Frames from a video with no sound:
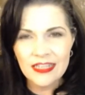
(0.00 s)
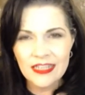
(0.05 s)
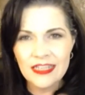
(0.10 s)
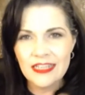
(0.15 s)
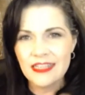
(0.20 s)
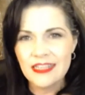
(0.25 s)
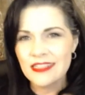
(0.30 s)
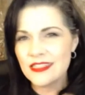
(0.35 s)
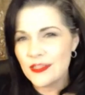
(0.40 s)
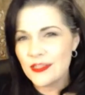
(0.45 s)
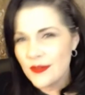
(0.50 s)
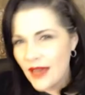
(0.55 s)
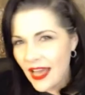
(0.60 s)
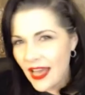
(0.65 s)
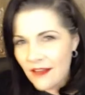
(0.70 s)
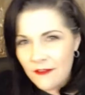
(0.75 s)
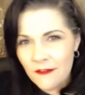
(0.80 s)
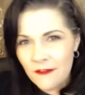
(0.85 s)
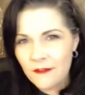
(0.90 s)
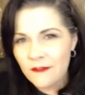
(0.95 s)
Do you have
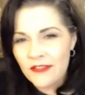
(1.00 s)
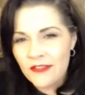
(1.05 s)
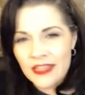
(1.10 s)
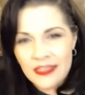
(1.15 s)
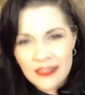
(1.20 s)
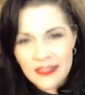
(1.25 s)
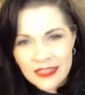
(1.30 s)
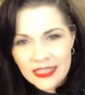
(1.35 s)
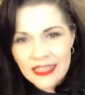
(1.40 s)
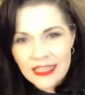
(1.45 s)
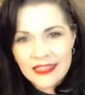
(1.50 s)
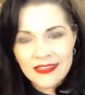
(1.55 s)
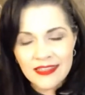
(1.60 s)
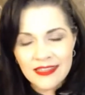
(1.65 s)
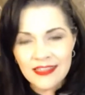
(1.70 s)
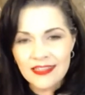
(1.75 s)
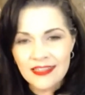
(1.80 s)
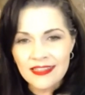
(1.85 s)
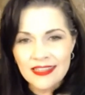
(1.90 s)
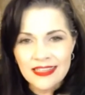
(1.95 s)
a feeling
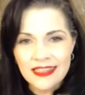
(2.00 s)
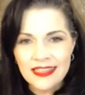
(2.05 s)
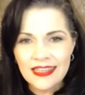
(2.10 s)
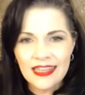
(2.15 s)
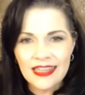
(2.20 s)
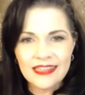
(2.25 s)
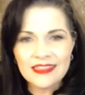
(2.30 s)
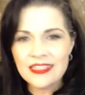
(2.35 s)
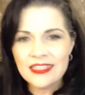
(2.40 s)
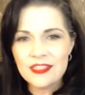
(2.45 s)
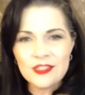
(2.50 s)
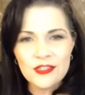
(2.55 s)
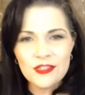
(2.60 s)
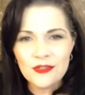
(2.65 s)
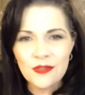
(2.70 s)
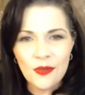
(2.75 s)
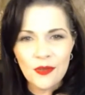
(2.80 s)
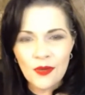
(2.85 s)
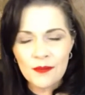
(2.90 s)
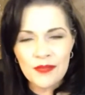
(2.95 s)
that at least you
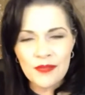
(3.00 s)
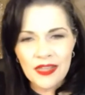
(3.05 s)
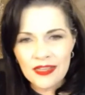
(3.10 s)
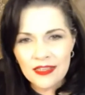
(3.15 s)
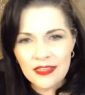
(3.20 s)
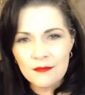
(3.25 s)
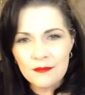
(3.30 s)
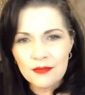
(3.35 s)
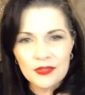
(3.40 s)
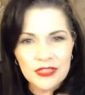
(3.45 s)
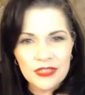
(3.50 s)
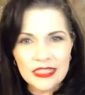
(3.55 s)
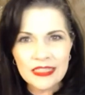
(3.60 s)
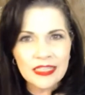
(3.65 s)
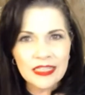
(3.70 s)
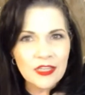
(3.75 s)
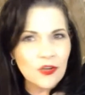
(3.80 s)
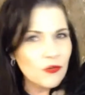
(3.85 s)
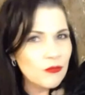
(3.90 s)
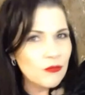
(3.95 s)
know I'm not completely
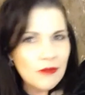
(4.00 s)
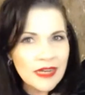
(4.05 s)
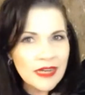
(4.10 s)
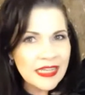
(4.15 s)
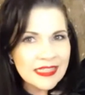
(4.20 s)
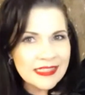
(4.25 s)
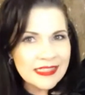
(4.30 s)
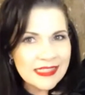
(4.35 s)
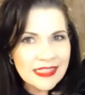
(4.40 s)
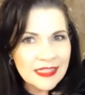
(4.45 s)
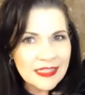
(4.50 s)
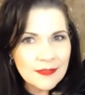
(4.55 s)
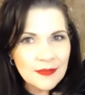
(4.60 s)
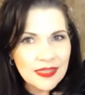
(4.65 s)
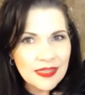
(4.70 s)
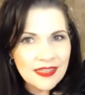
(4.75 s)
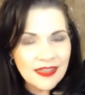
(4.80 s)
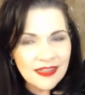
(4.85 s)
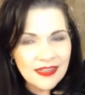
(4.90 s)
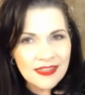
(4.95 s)
crazy
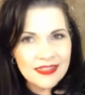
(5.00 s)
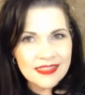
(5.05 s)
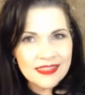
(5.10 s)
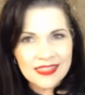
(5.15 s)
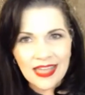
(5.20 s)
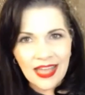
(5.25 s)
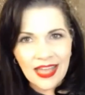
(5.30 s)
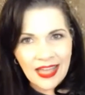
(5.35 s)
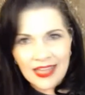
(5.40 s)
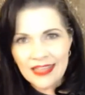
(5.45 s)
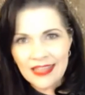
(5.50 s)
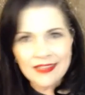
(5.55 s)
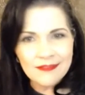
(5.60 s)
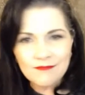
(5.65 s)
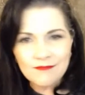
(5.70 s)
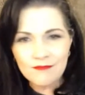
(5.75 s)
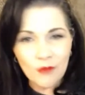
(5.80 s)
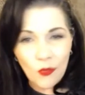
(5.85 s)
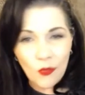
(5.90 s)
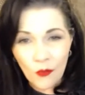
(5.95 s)
because I
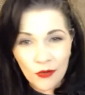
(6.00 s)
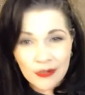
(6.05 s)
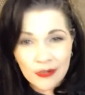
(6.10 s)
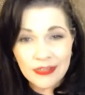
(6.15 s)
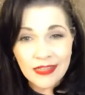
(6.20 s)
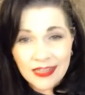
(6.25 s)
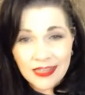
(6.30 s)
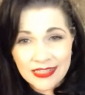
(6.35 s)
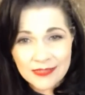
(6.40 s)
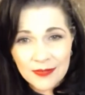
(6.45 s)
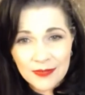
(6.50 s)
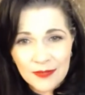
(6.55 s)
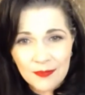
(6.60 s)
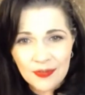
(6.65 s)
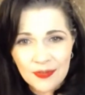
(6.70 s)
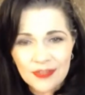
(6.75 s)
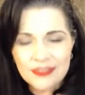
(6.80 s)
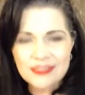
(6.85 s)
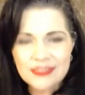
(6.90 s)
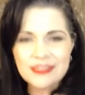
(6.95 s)
organize my
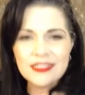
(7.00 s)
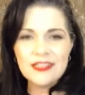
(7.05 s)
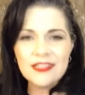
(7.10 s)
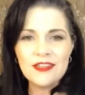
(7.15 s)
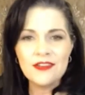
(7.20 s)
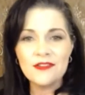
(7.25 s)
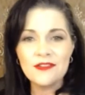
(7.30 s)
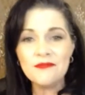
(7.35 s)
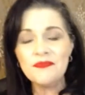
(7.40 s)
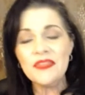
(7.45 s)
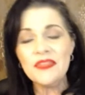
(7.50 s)
books, you know?